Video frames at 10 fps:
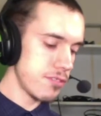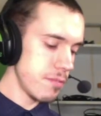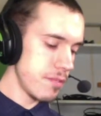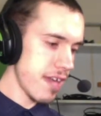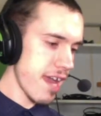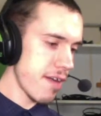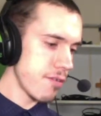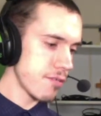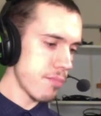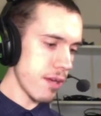zoomed
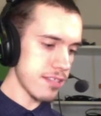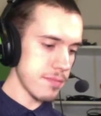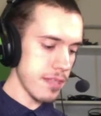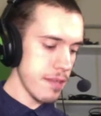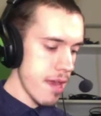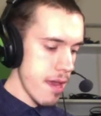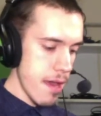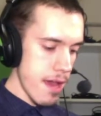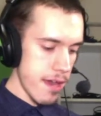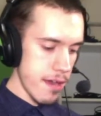out possibly.
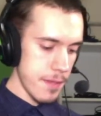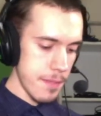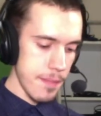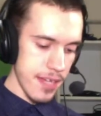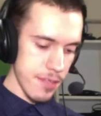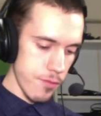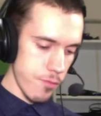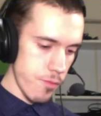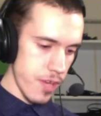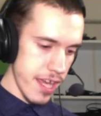But
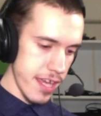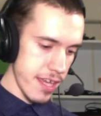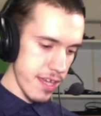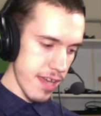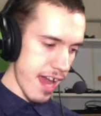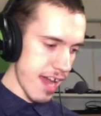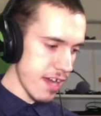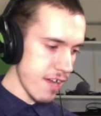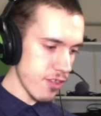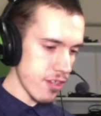we
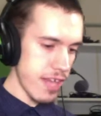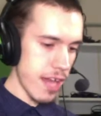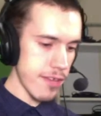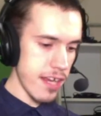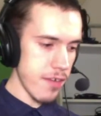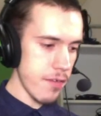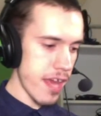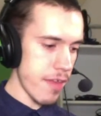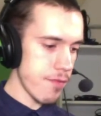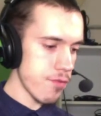have, on the other end of it,
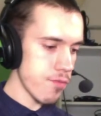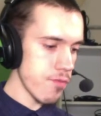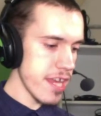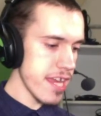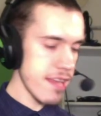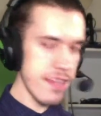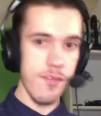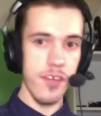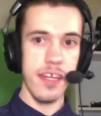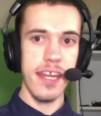we have 3
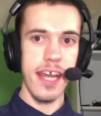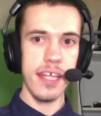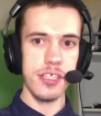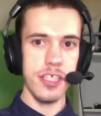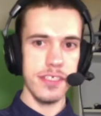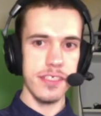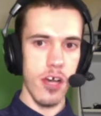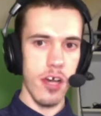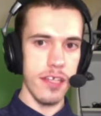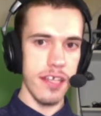different connections
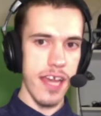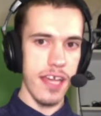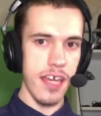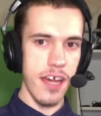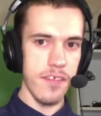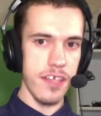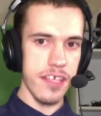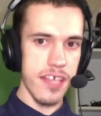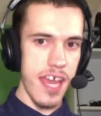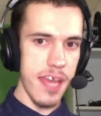on the end of
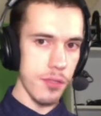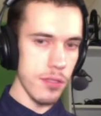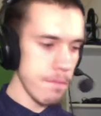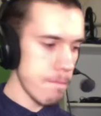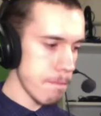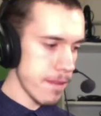the cable.